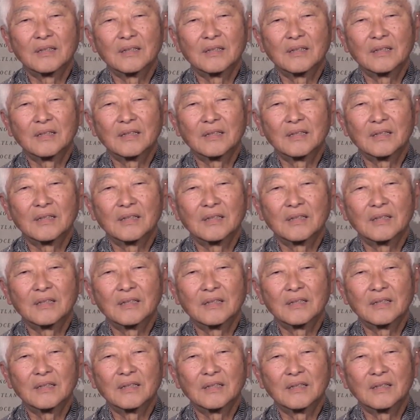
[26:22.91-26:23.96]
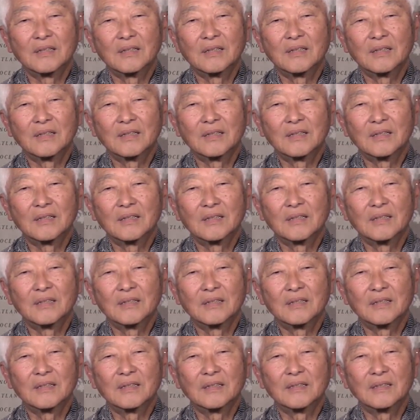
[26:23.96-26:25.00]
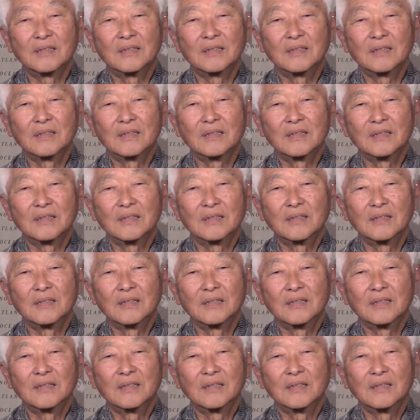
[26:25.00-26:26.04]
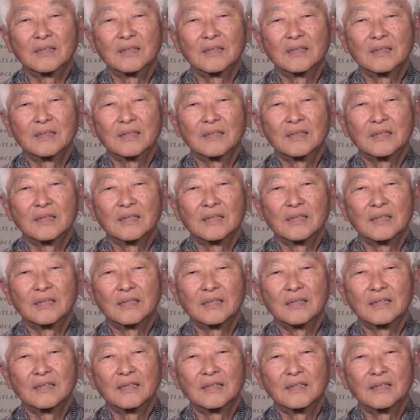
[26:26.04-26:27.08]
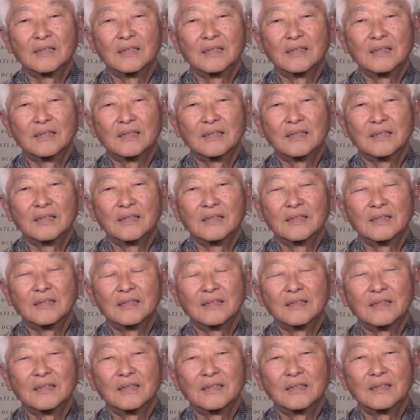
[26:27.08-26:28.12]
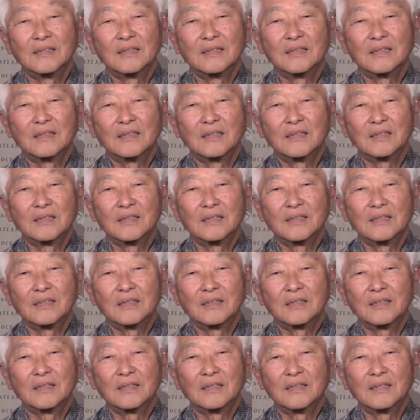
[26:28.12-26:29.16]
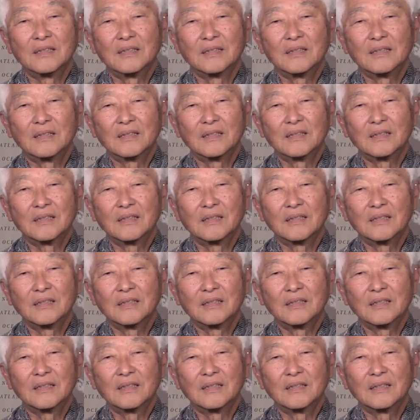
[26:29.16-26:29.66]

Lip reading: [no speech]